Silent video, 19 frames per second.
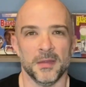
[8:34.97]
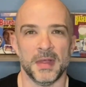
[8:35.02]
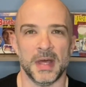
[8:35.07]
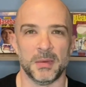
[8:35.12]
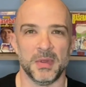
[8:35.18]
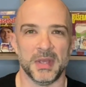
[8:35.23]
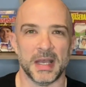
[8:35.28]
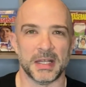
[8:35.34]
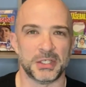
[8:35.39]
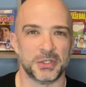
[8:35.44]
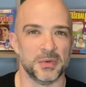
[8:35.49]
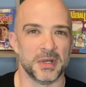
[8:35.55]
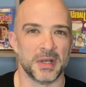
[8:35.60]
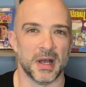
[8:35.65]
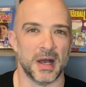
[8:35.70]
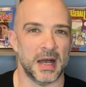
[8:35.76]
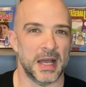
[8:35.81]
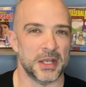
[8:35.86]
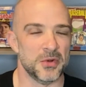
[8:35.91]
Then we get to a
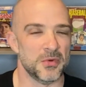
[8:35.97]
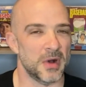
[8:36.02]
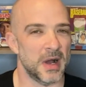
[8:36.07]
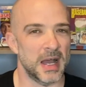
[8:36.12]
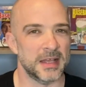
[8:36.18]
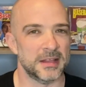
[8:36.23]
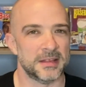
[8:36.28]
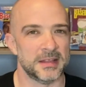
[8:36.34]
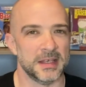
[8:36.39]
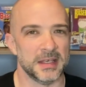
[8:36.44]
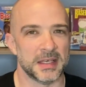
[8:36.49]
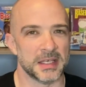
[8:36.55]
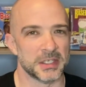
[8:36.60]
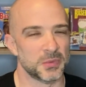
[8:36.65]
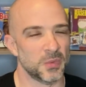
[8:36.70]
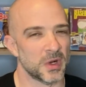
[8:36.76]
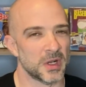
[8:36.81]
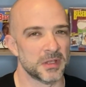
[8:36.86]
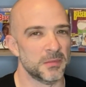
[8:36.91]
guy who I think
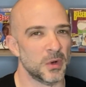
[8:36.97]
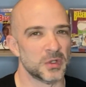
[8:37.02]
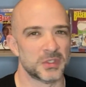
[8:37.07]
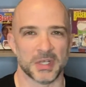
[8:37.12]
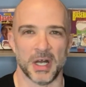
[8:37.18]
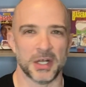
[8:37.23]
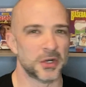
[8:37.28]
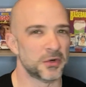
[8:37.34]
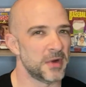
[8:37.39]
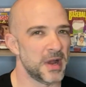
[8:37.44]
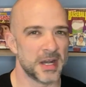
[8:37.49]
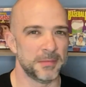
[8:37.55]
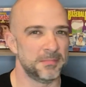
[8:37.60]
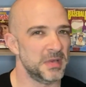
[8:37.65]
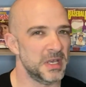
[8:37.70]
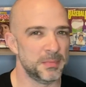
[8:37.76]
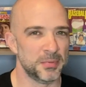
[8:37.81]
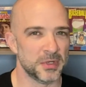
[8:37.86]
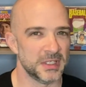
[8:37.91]
is one of the most underrated
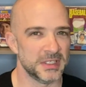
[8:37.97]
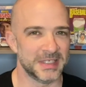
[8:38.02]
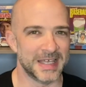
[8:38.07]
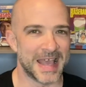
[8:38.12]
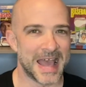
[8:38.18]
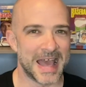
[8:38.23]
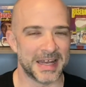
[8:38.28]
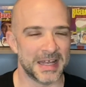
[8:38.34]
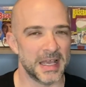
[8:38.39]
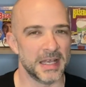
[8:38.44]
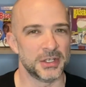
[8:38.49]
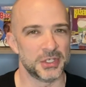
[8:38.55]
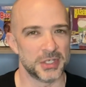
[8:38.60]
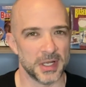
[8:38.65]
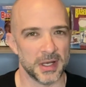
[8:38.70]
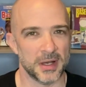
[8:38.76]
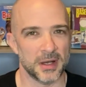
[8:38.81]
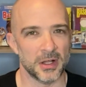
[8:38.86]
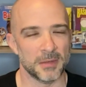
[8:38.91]
people in the
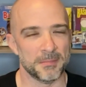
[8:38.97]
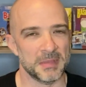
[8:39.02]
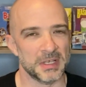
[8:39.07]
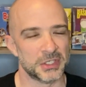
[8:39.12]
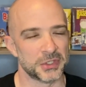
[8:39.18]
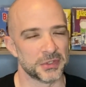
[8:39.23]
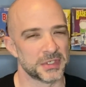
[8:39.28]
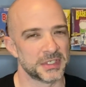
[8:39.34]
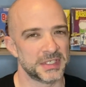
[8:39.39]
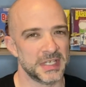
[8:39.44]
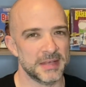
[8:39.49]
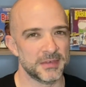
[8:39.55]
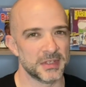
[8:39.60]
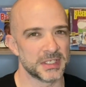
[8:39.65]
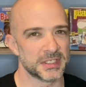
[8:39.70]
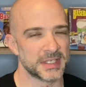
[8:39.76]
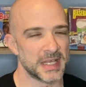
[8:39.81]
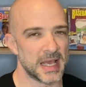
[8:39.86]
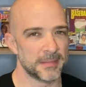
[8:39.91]
NHL, Mr.
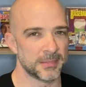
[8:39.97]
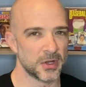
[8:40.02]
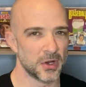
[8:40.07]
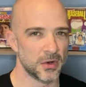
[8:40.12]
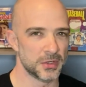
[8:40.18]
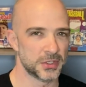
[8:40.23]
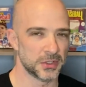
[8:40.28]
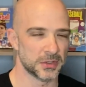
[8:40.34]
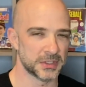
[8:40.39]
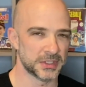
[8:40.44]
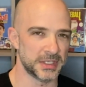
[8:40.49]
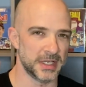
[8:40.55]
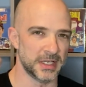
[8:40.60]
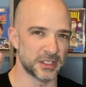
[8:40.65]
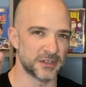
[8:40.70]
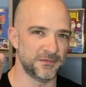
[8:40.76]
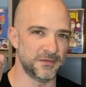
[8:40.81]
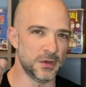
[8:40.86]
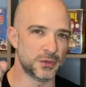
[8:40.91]
Steven Stamkos. You'll see
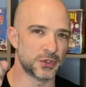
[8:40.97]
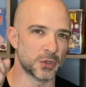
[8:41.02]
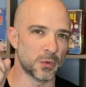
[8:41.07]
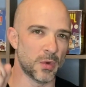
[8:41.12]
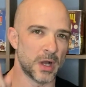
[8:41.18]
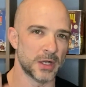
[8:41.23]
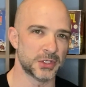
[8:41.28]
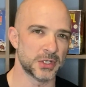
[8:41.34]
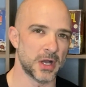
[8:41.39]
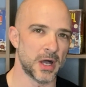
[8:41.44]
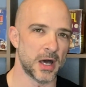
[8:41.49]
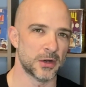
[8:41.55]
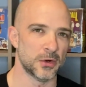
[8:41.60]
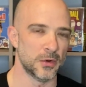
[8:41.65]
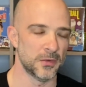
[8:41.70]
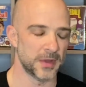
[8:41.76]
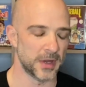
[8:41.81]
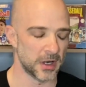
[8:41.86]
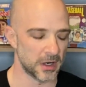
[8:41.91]
his Future Watch
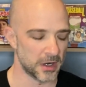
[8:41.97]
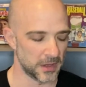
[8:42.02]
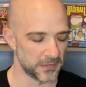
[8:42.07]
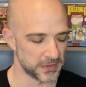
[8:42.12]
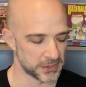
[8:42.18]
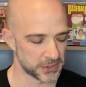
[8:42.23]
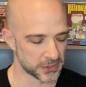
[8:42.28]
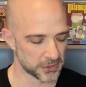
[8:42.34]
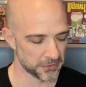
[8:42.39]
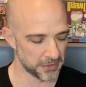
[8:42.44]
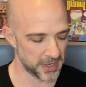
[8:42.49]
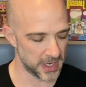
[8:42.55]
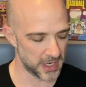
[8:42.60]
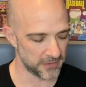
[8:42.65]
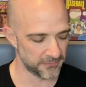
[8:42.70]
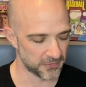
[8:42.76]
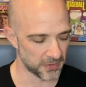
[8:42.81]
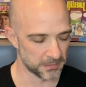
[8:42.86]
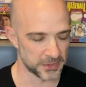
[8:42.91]
auto there on the
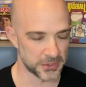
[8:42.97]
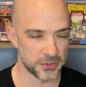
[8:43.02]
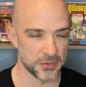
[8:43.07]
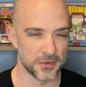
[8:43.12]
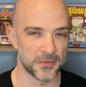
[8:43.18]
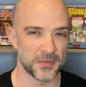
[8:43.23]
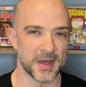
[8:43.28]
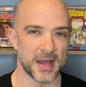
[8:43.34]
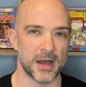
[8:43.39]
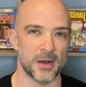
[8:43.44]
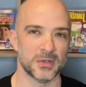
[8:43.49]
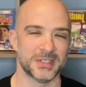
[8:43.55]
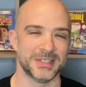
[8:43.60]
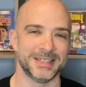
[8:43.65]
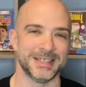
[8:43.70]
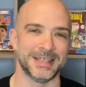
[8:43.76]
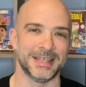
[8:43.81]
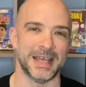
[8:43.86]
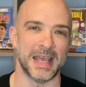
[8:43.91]
screen from
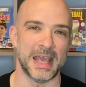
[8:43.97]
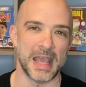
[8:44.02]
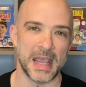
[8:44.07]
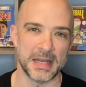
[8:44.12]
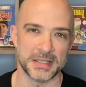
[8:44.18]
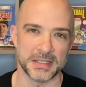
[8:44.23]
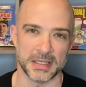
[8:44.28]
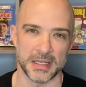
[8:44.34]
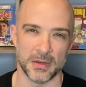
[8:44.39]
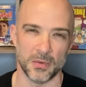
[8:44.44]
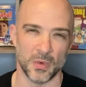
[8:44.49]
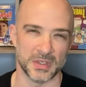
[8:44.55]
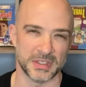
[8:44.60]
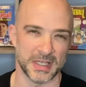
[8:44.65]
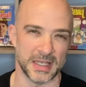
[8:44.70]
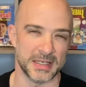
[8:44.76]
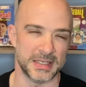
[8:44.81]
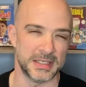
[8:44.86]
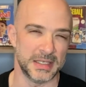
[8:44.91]
2008. It
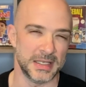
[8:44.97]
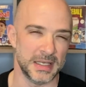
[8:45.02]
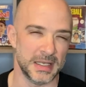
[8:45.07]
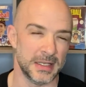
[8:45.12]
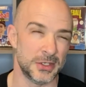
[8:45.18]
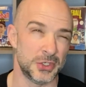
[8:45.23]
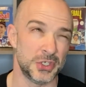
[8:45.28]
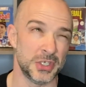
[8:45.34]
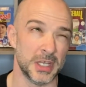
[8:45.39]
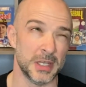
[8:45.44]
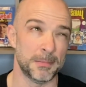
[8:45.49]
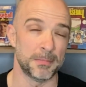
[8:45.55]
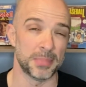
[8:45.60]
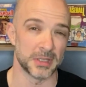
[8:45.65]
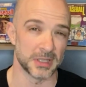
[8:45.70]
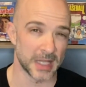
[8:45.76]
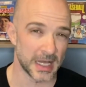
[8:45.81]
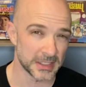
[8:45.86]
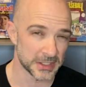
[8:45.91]
was a TG
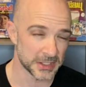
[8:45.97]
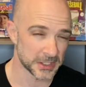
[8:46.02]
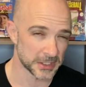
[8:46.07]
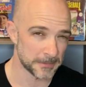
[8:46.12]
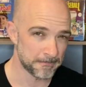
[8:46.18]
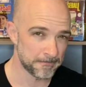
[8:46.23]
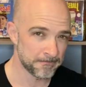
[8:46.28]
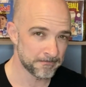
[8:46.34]
Plus,